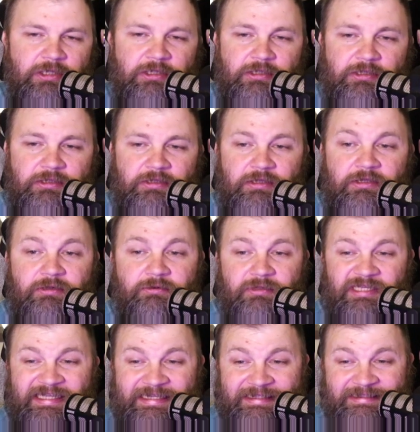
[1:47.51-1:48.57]
There
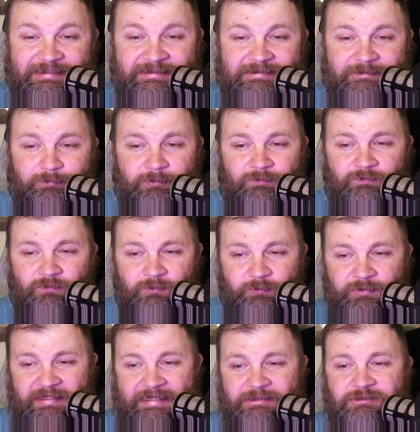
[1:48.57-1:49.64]
is, before
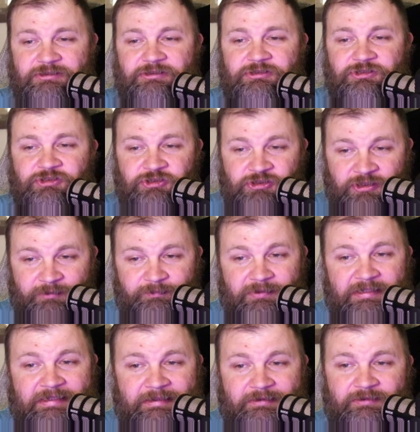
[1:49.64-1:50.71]
we actually jump
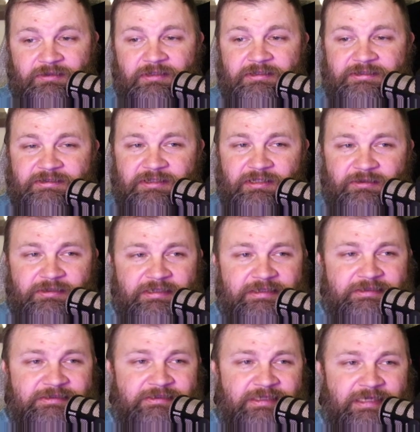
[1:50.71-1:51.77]
into this, there
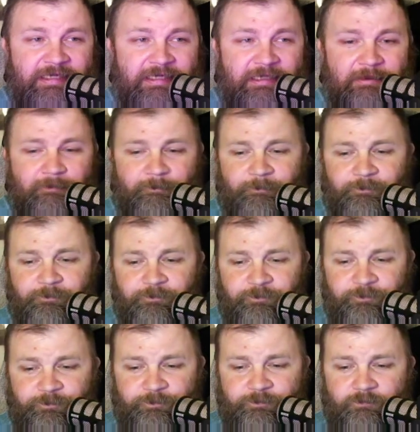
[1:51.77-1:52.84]
is a,
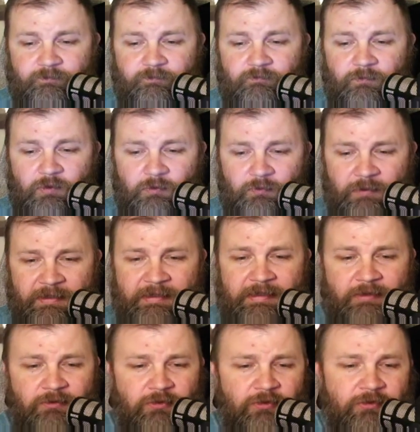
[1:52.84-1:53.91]
right now
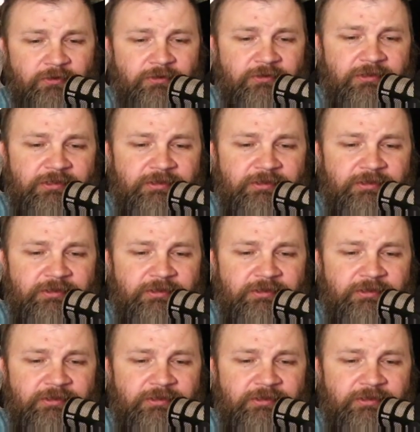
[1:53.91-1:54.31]
currently,